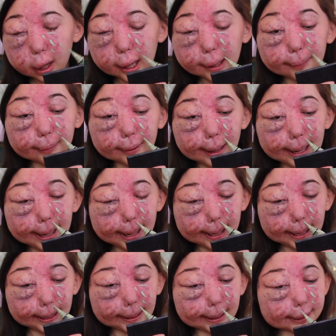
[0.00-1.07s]
apply
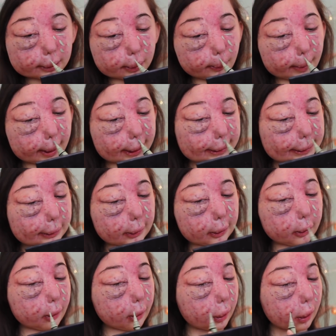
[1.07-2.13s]
a little bit
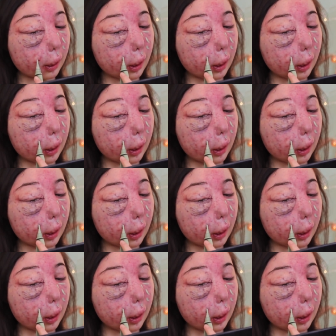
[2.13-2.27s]
to